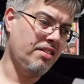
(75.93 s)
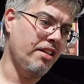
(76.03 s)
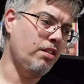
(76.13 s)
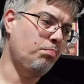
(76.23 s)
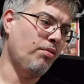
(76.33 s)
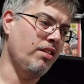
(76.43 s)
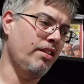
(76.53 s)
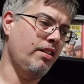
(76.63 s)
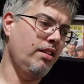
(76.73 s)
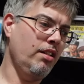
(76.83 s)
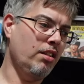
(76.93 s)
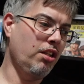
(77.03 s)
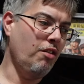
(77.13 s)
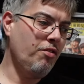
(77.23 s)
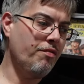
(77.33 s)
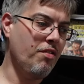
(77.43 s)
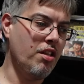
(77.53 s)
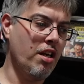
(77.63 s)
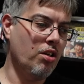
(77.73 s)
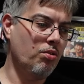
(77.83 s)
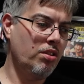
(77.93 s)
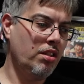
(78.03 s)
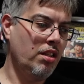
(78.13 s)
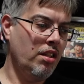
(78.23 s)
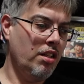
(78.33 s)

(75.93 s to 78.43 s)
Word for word: "Dear Brendan, love your videos.